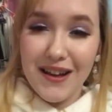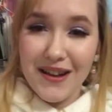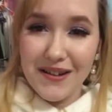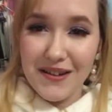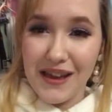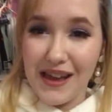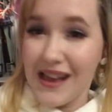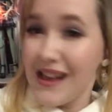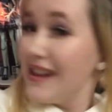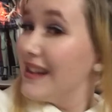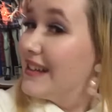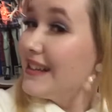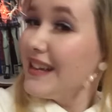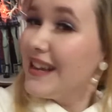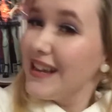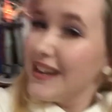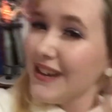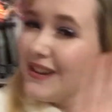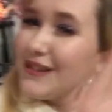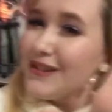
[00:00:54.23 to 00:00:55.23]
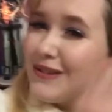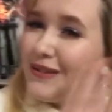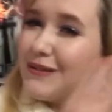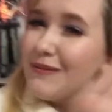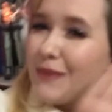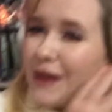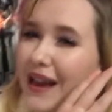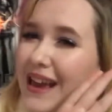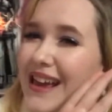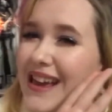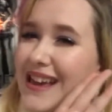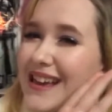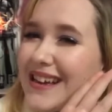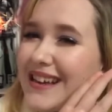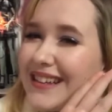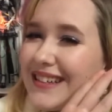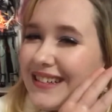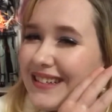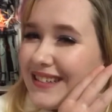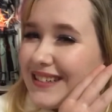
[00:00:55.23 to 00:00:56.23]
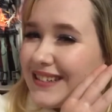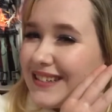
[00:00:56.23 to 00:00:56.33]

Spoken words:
Okay, thank you. Bye.